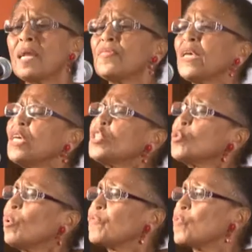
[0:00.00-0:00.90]
The
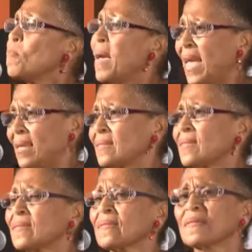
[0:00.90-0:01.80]
issue of
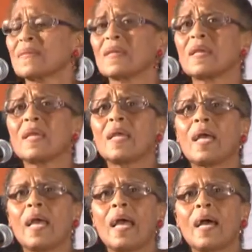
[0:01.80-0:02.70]
romance,
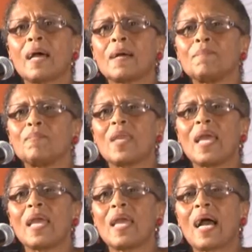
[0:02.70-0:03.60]
um,
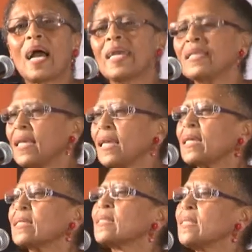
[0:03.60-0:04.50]
I think,
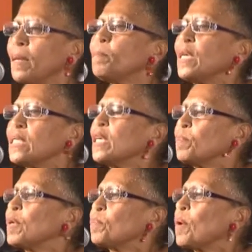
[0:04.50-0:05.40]
is deeply,
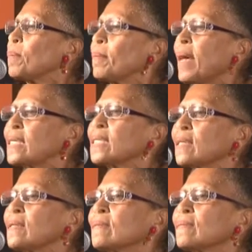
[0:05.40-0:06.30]
deeply
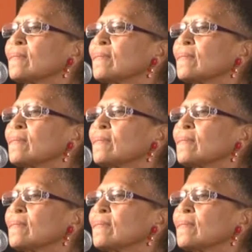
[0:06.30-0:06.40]
problematical.